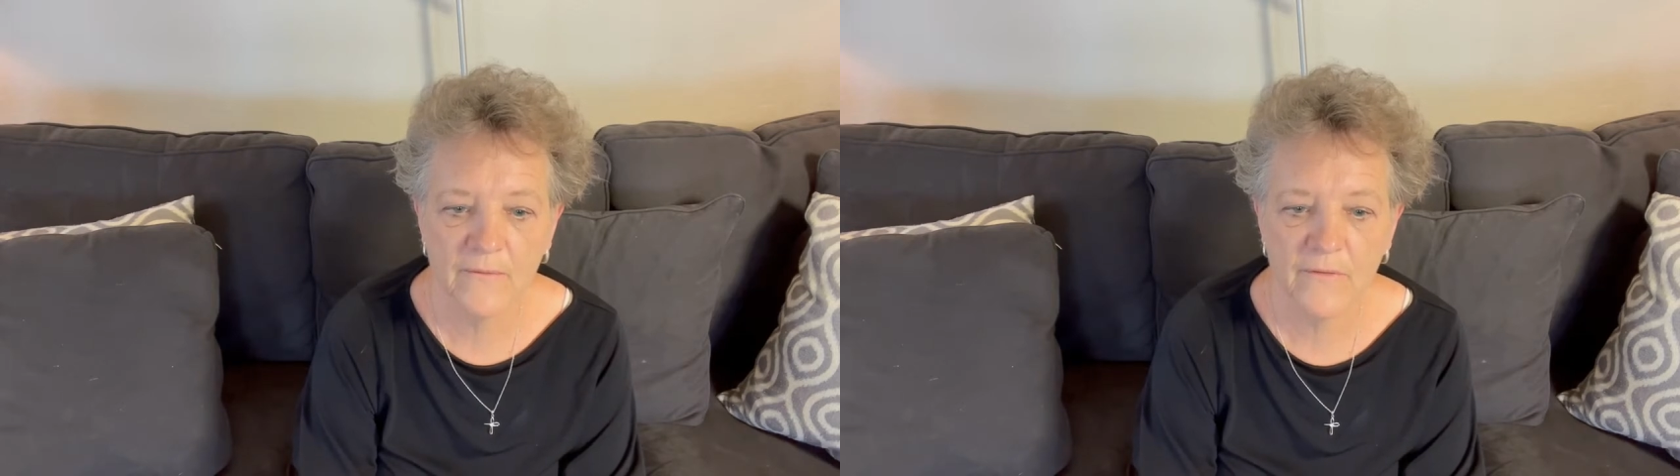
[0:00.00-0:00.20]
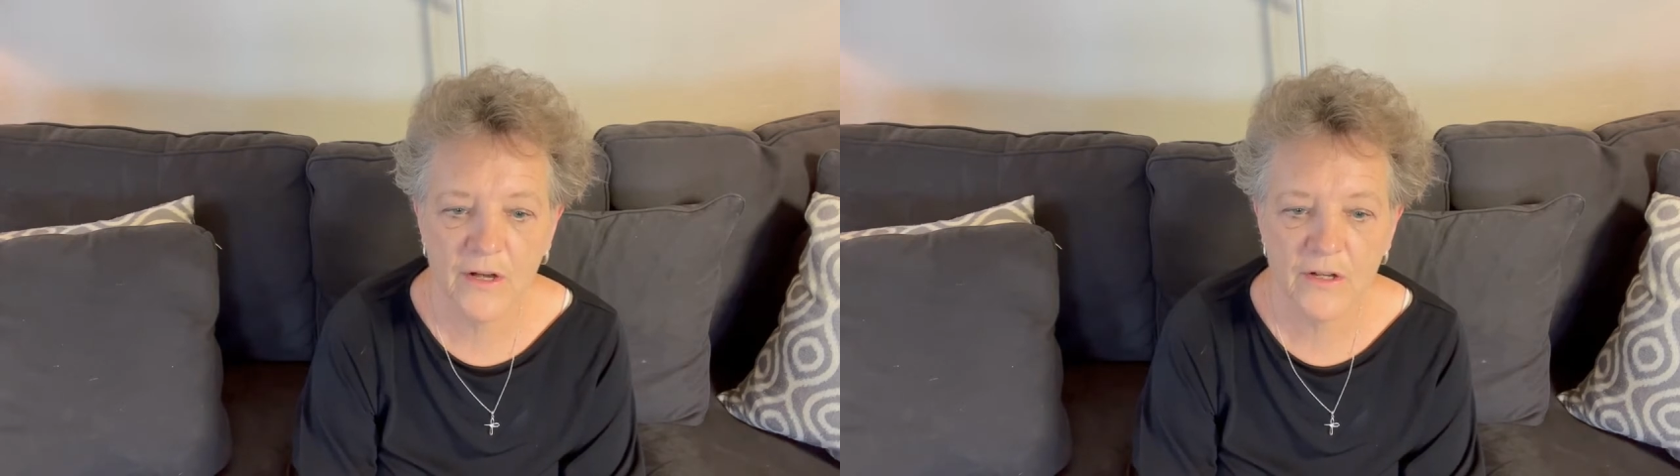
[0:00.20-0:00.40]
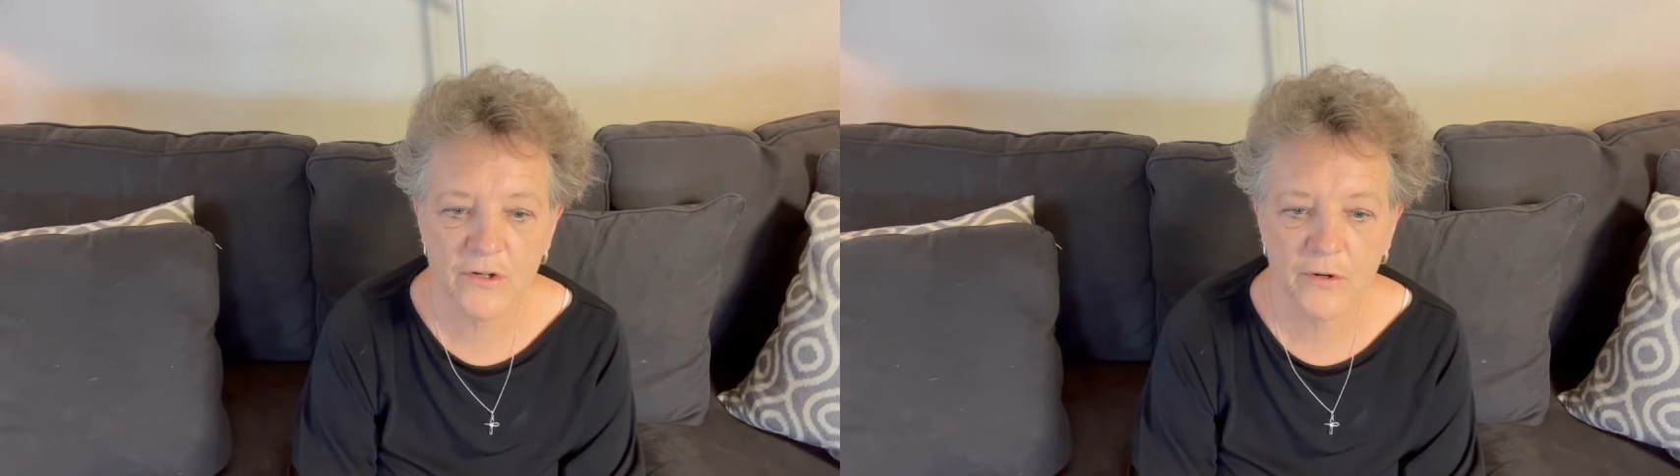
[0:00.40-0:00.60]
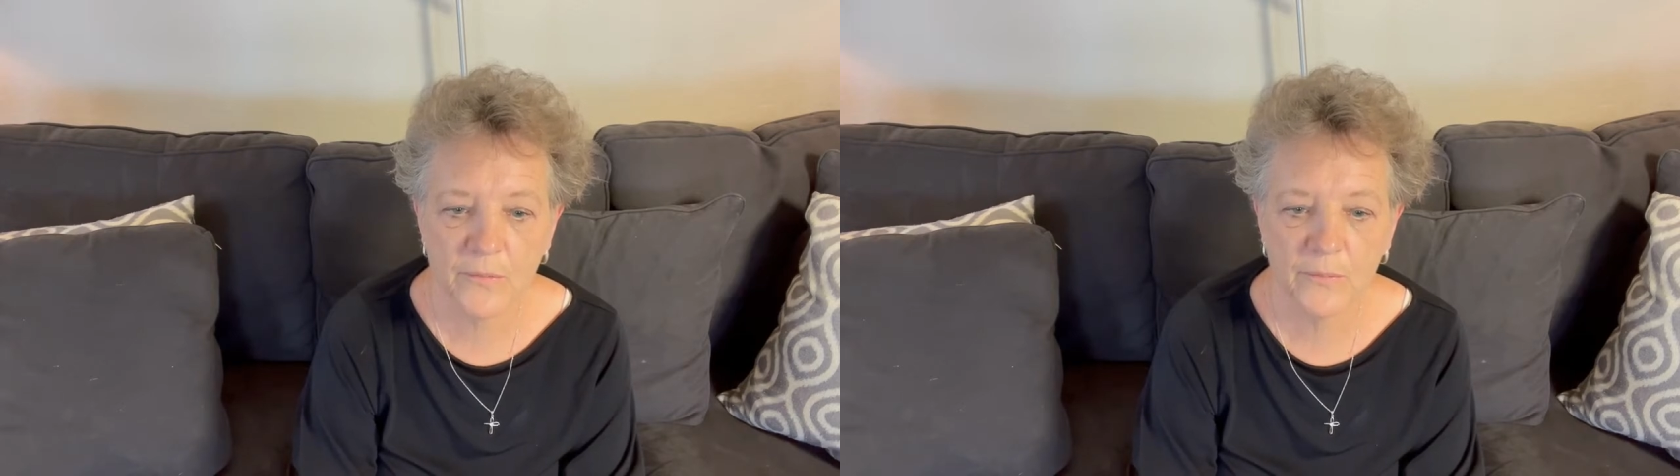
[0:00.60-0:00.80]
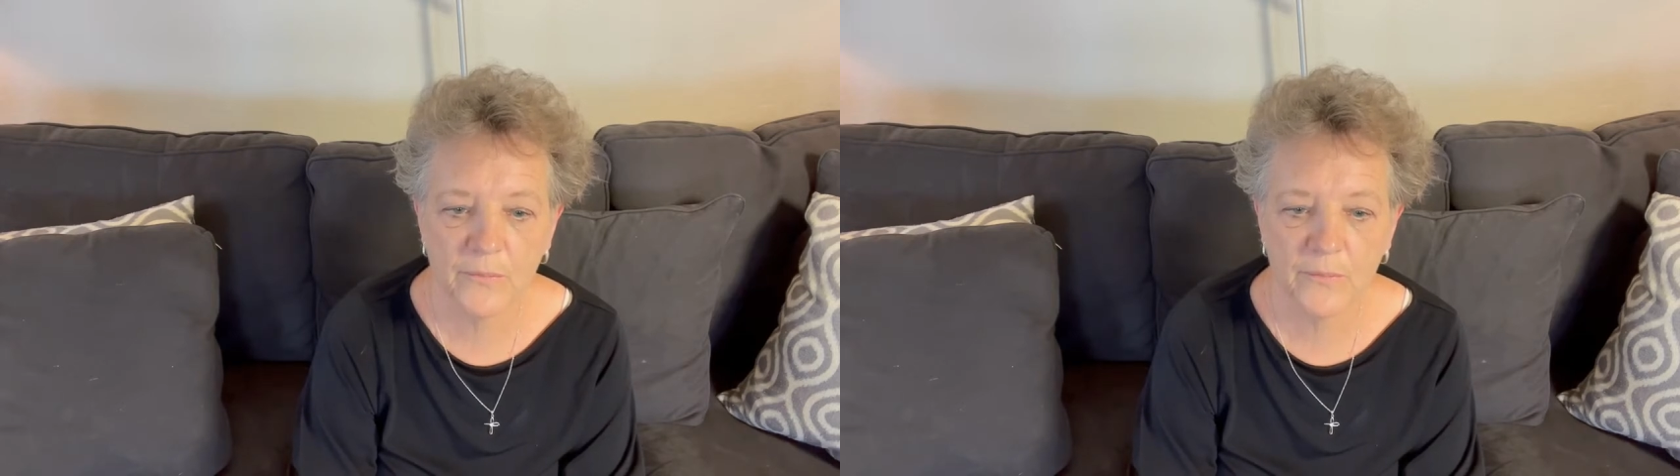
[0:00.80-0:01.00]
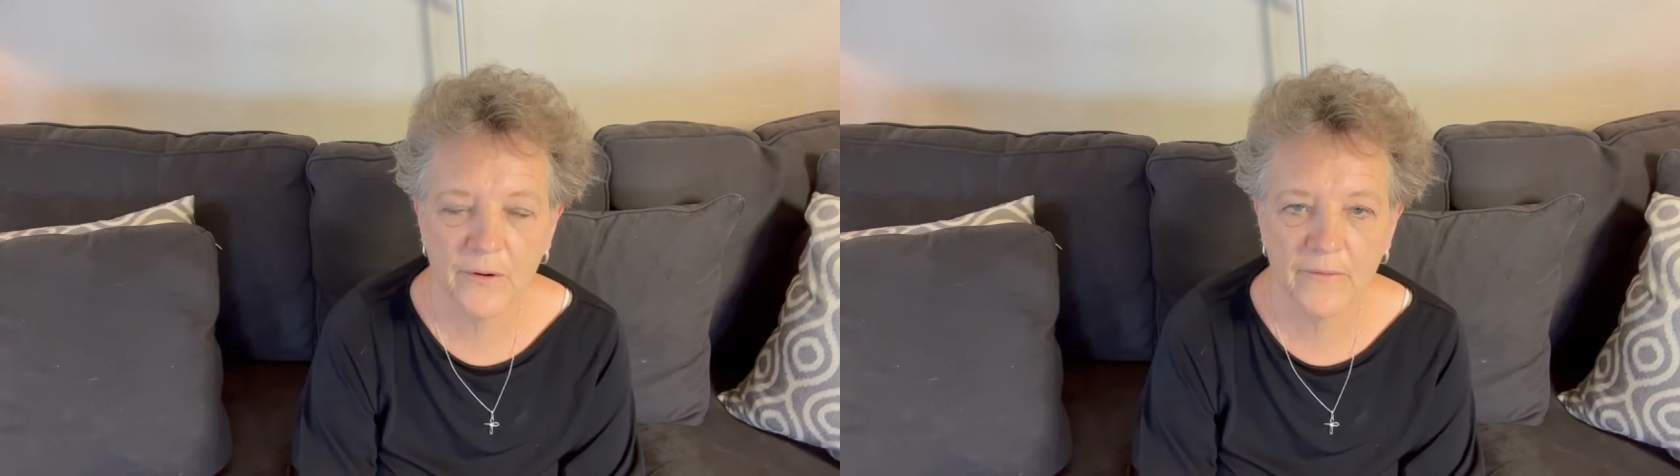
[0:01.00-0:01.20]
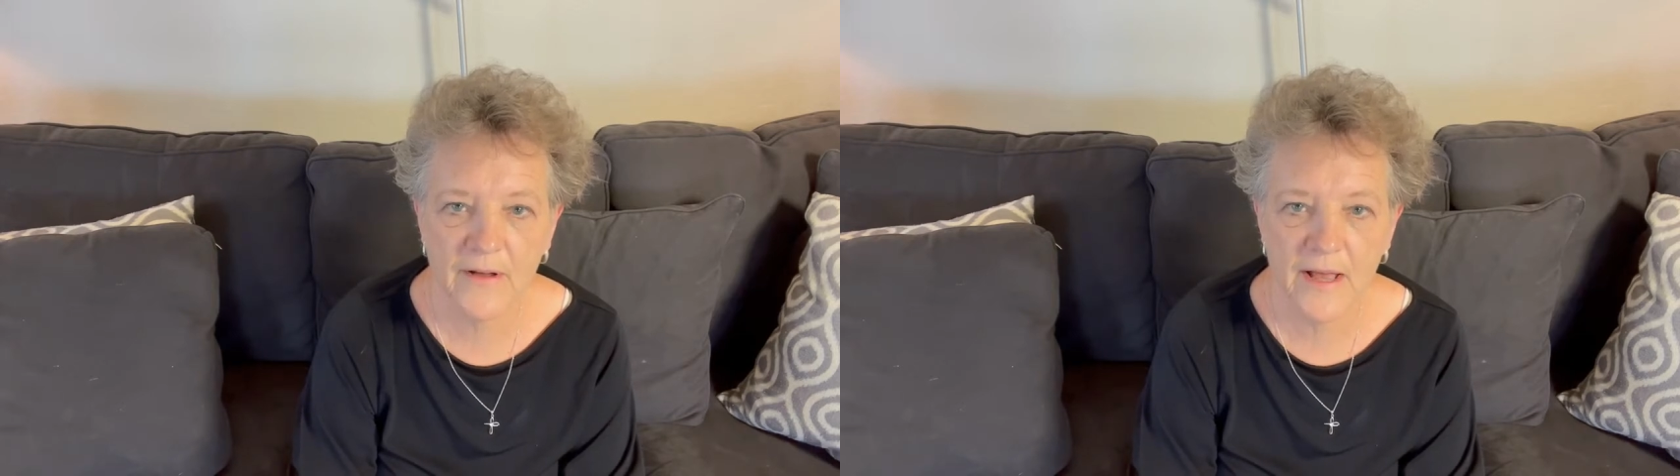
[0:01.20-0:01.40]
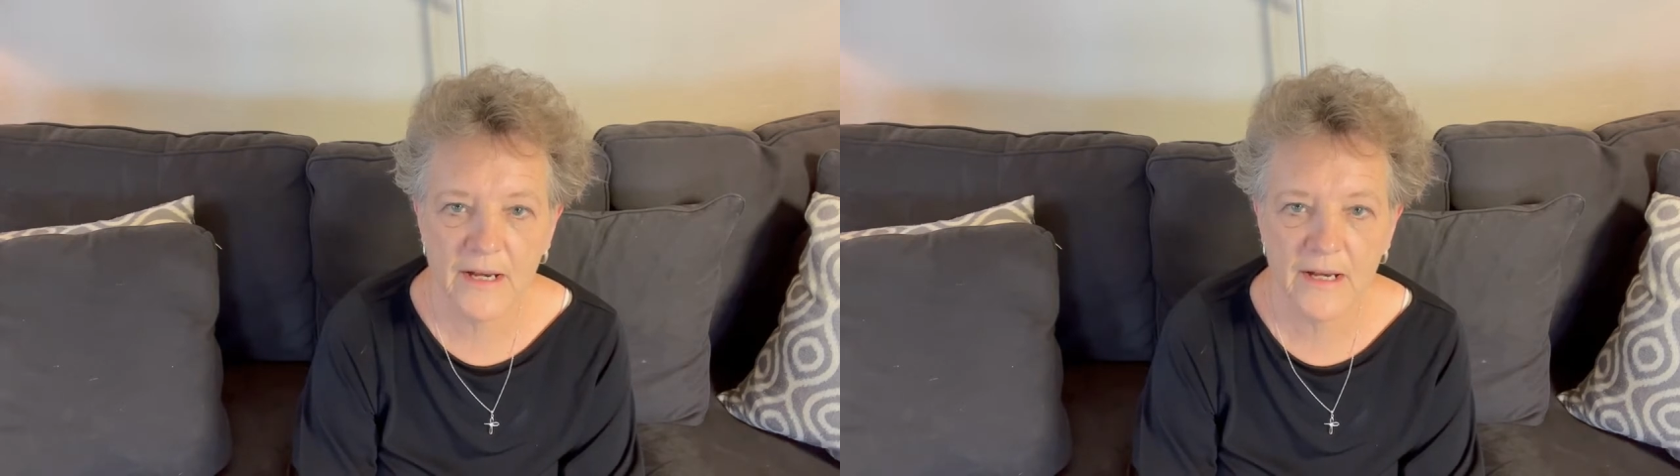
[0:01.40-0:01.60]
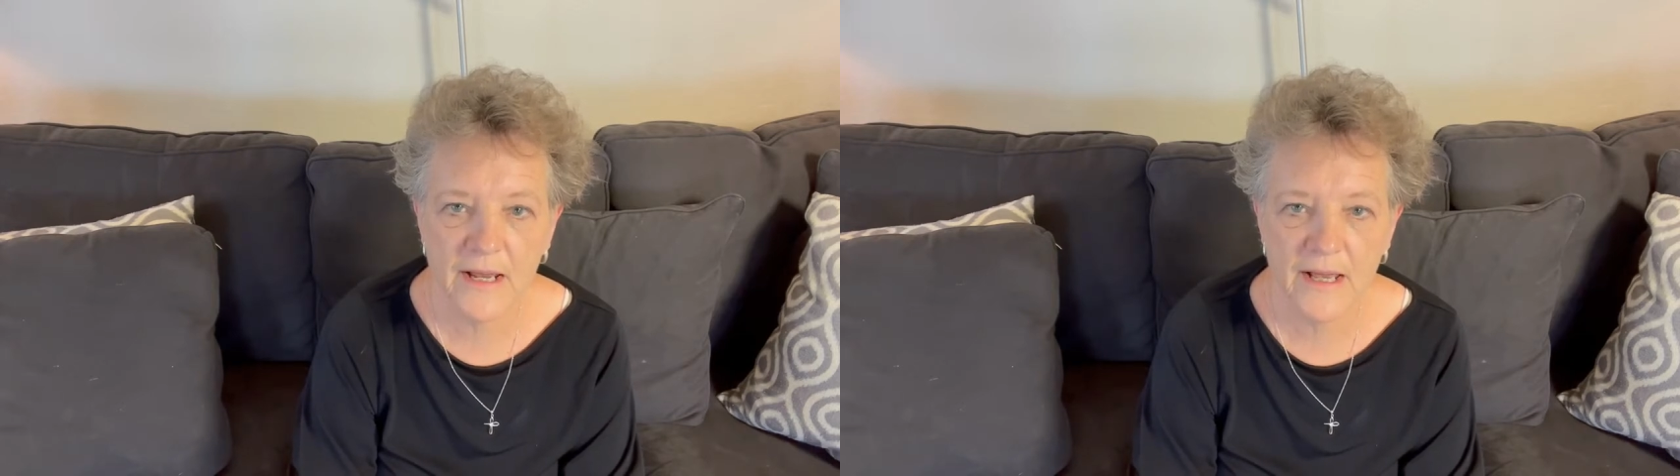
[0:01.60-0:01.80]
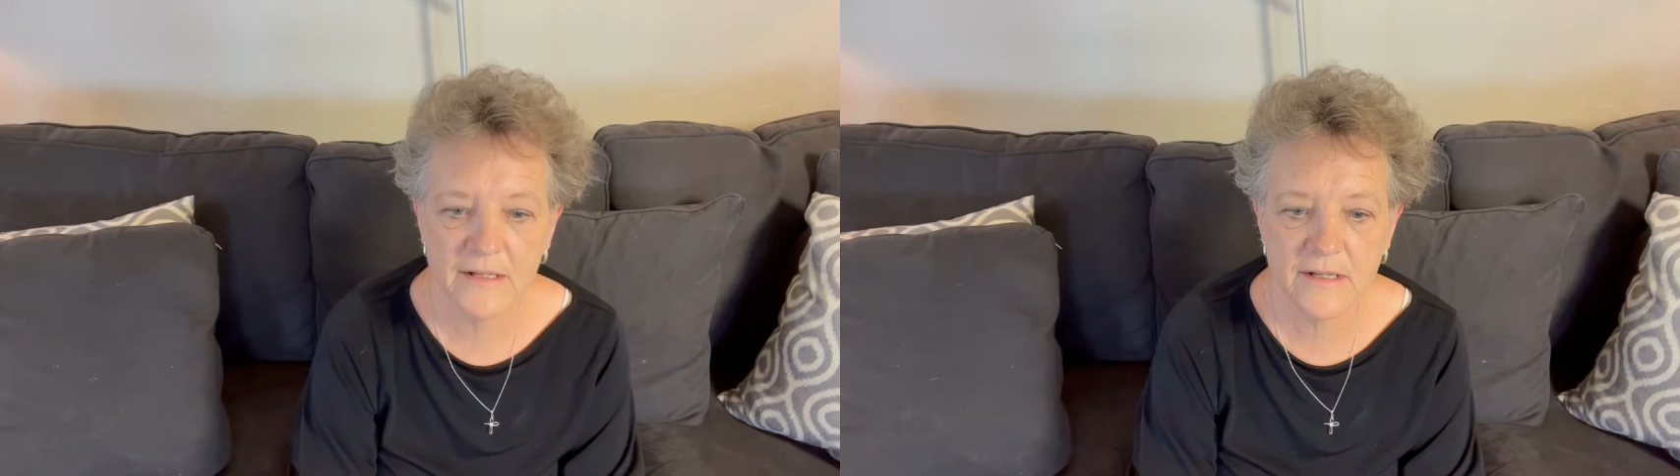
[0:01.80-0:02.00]
funds are provided
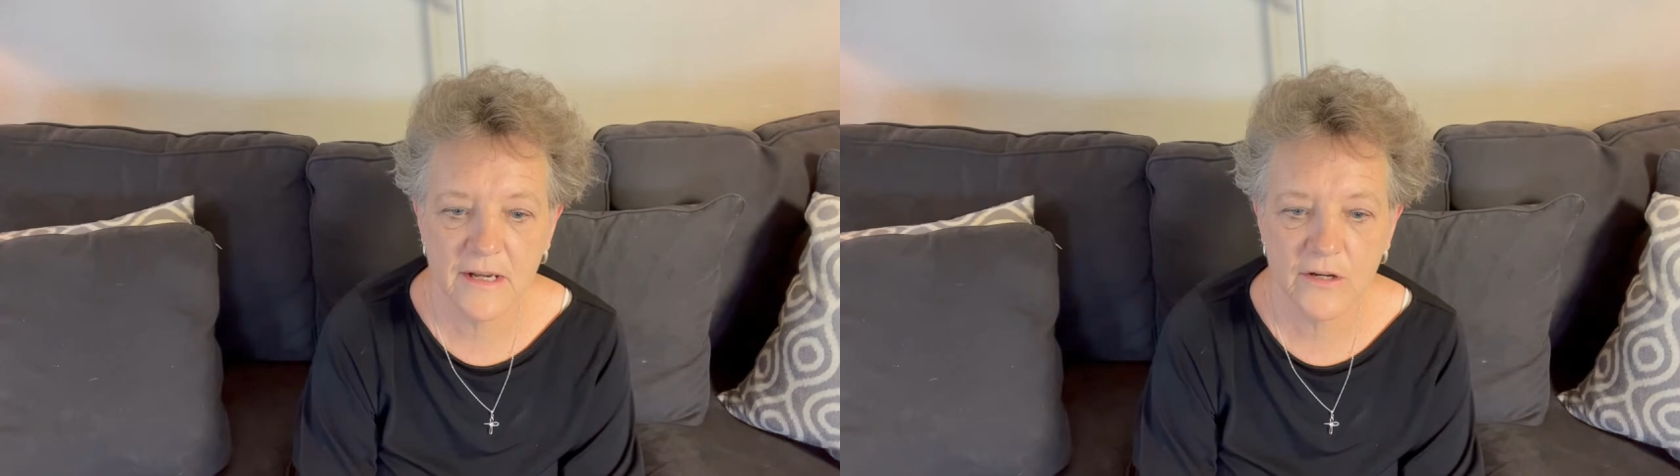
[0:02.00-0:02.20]
as a